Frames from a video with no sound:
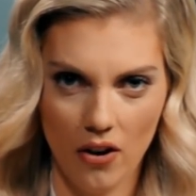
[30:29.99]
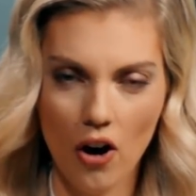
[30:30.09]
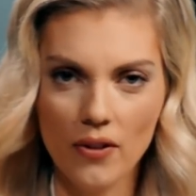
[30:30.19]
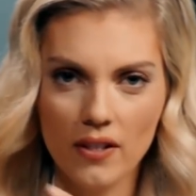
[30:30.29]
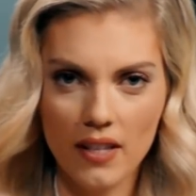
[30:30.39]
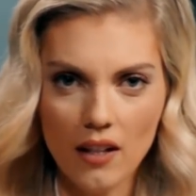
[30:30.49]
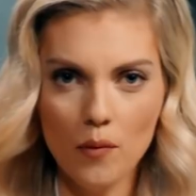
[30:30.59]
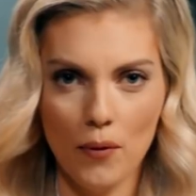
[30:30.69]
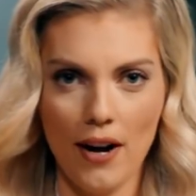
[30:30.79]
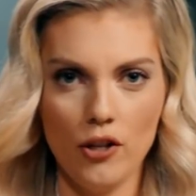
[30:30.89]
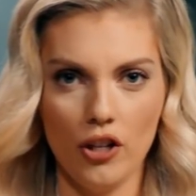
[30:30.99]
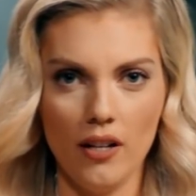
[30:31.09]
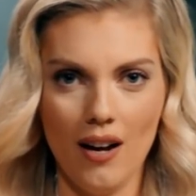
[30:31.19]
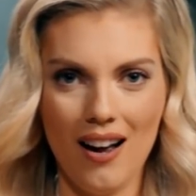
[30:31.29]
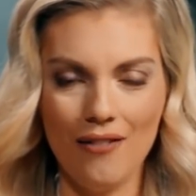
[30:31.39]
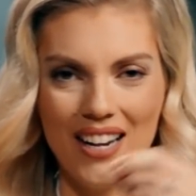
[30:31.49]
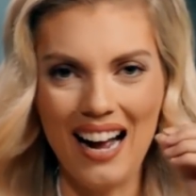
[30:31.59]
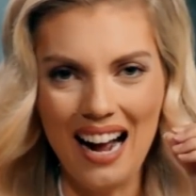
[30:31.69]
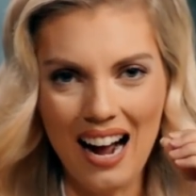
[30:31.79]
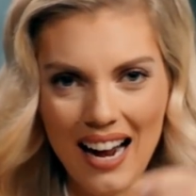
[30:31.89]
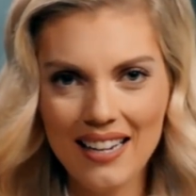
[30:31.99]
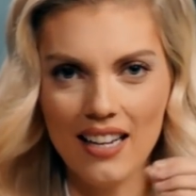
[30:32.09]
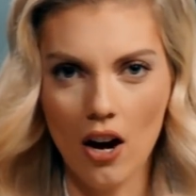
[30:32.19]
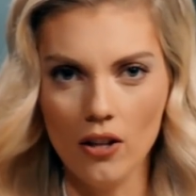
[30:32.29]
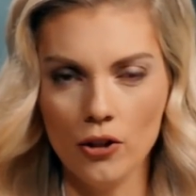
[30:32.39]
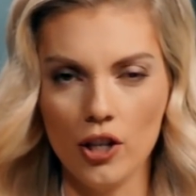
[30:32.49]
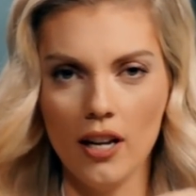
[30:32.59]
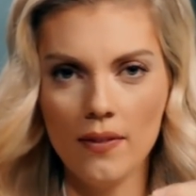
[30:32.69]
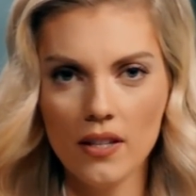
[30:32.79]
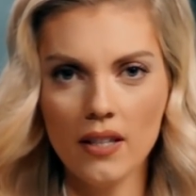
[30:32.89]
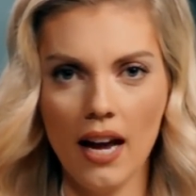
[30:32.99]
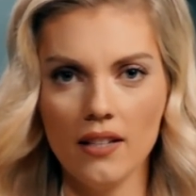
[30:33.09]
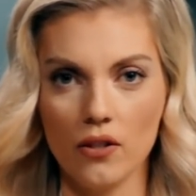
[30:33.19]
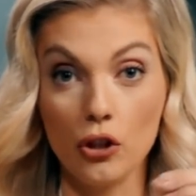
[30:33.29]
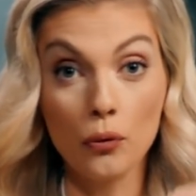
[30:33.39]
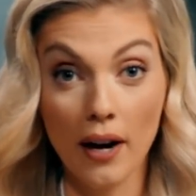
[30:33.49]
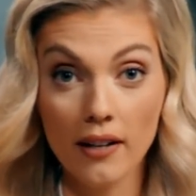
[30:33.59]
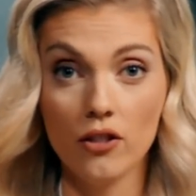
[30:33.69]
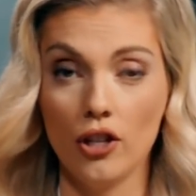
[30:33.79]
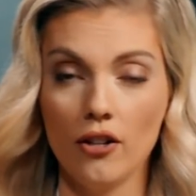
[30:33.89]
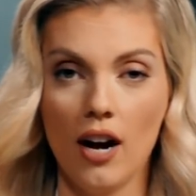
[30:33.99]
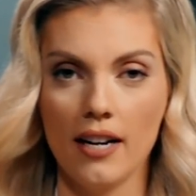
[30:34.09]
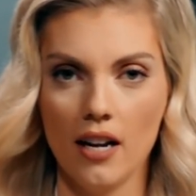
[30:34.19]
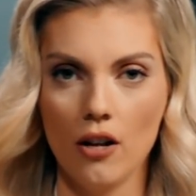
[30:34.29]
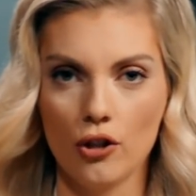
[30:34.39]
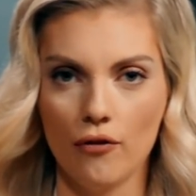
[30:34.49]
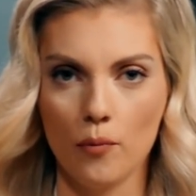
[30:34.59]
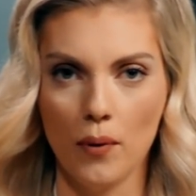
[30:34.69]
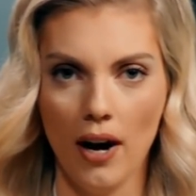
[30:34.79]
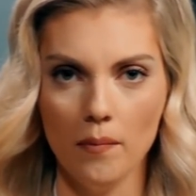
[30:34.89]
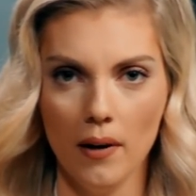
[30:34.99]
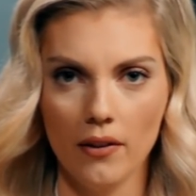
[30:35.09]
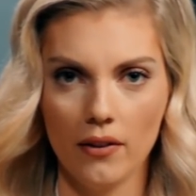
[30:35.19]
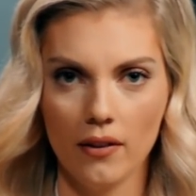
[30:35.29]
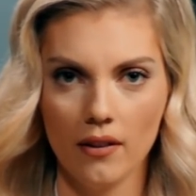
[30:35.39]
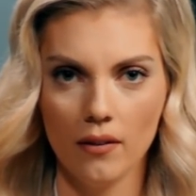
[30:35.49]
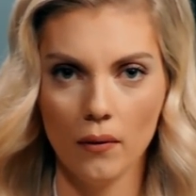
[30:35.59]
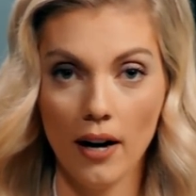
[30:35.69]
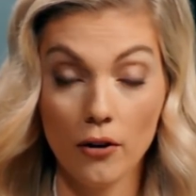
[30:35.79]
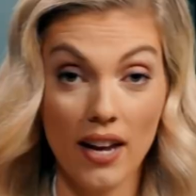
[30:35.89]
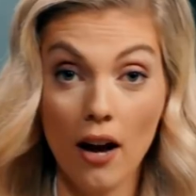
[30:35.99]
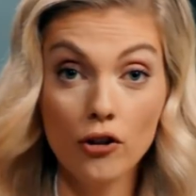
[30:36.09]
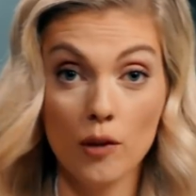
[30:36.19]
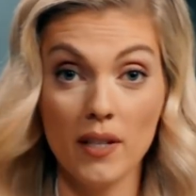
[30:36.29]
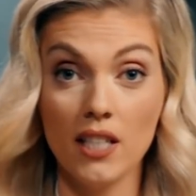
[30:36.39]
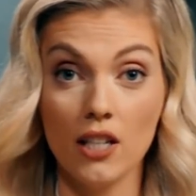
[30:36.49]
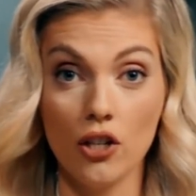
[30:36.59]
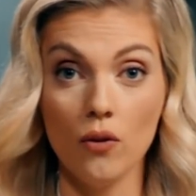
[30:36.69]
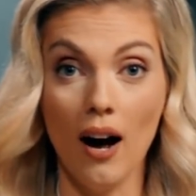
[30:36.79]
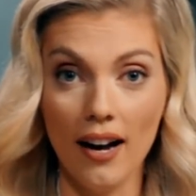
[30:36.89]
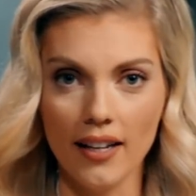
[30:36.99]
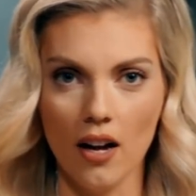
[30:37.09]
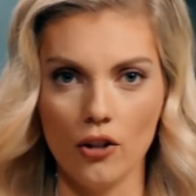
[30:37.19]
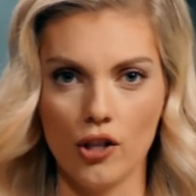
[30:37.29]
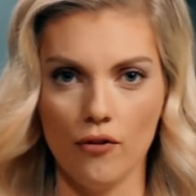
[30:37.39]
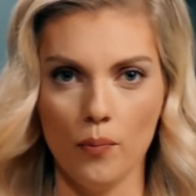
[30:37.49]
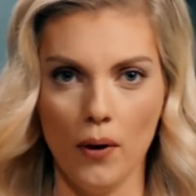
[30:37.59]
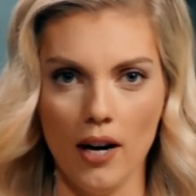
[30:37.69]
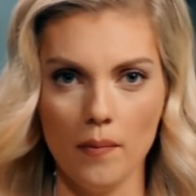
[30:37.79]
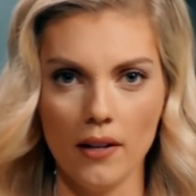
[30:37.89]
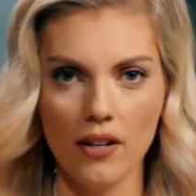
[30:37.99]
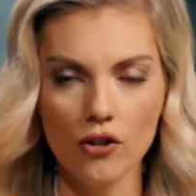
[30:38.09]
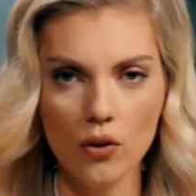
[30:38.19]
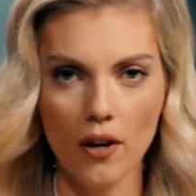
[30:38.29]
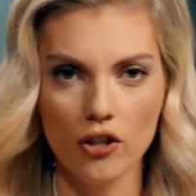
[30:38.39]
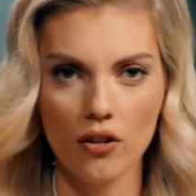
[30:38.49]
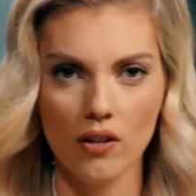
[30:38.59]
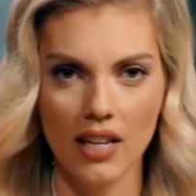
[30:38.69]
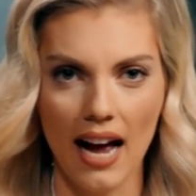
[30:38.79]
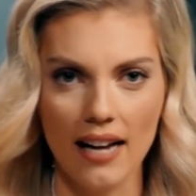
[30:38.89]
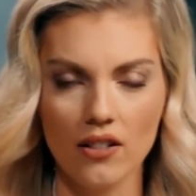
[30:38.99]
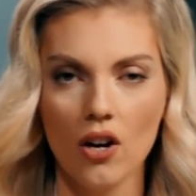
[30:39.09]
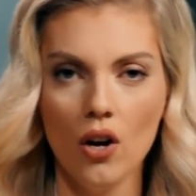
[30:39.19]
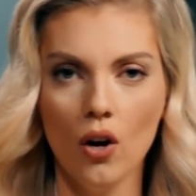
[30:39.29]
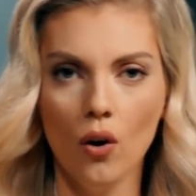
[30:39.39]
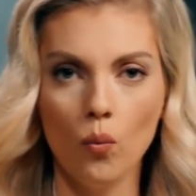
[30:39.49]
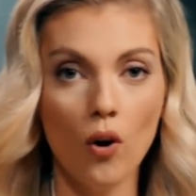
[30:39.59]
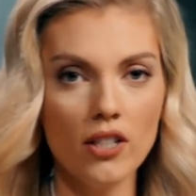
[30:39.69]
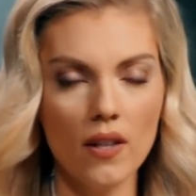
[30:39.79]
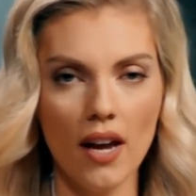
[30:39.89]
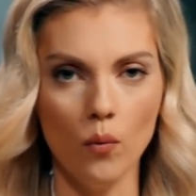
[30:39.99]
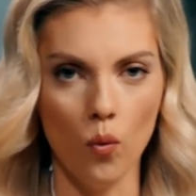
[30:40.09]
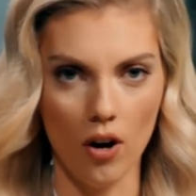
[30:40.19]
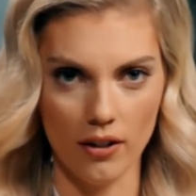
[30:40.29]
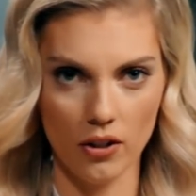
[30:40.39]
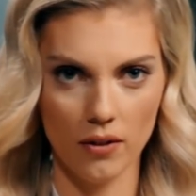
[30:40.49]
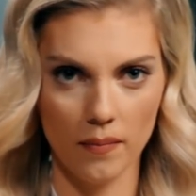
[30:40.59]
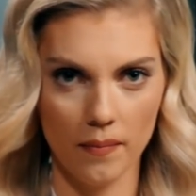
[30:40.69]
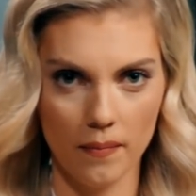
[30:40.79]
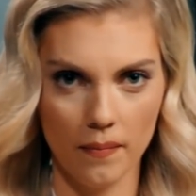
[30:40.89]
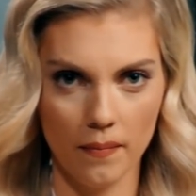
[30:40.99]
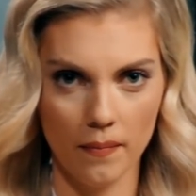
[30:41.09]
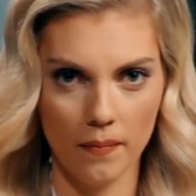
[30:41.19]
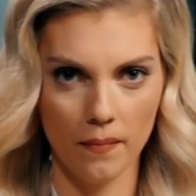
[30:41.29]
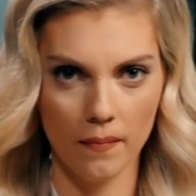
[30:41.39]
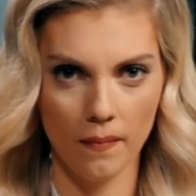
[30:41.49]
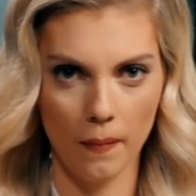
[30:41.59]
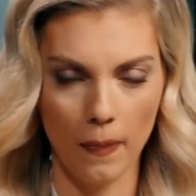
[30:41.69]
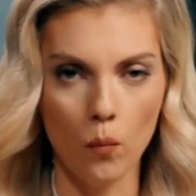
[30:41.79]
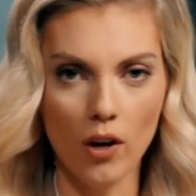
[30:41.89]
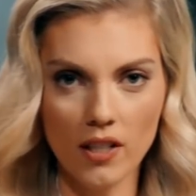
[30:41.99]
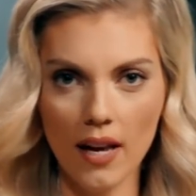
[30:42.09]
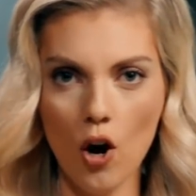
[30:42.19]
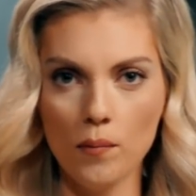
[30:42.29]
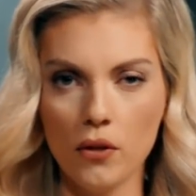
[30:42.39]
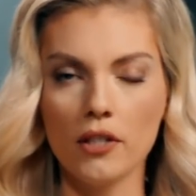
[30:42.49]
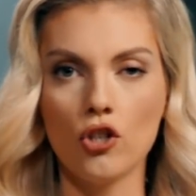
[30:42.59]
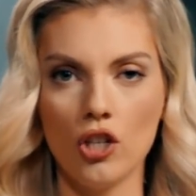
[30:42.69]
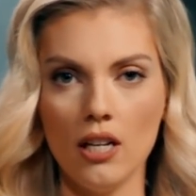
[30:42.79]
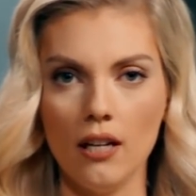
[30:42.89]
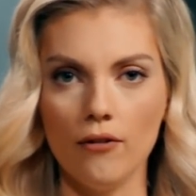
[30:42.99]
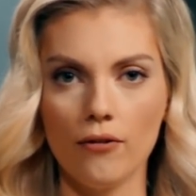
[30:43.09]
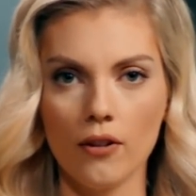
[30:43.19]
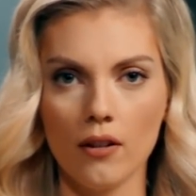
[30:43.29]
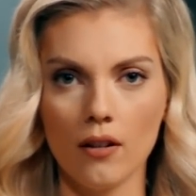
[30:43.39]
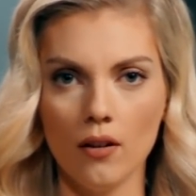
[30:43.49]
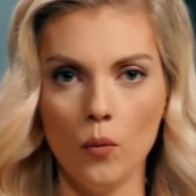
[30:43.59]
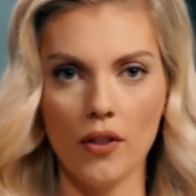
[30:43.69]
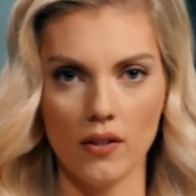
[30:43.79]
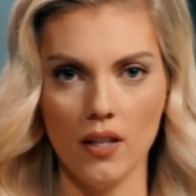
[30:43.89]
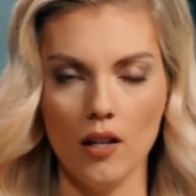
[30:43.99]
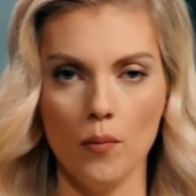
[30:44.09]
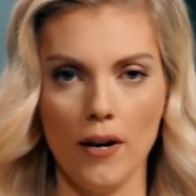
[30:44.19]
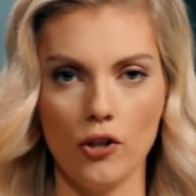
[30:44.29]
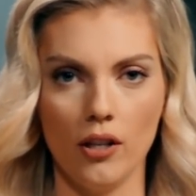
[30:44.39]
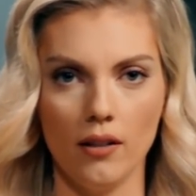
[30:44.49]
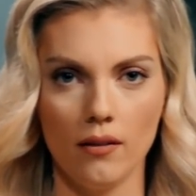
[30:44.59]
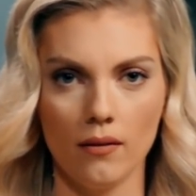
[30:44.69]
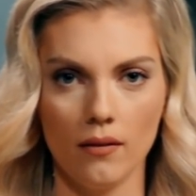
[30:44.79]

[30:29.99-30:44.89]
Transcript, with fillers: on the celebration of an ideology, in this case, the transgender ideology for Pride Month, right? Or the L G B T Q ideology for Pride Month. Here's the question you need to ask. What do they want? What do they hope to achieve with this celebration?